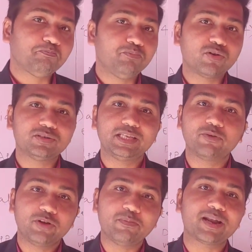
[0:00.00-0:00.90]
because the
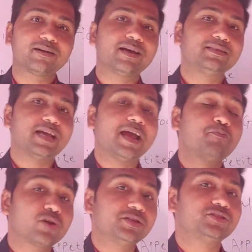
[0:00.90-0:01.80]
equity market has the high
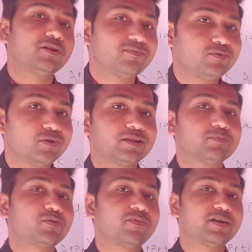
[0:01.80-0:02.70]
potential of to get
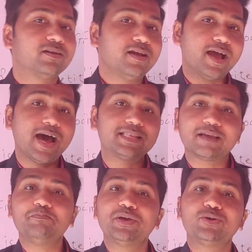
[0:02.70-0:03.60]
the profit as
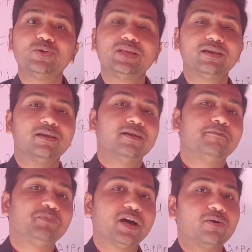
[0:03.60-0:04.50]
compared to the
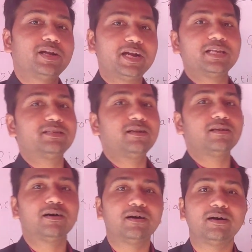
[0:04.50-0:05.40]
our
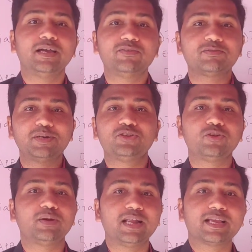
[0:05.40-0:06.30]
traditional investment
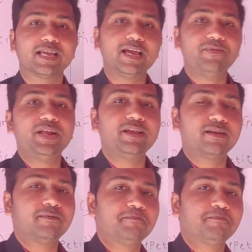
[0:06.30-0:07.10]
instrument like FD.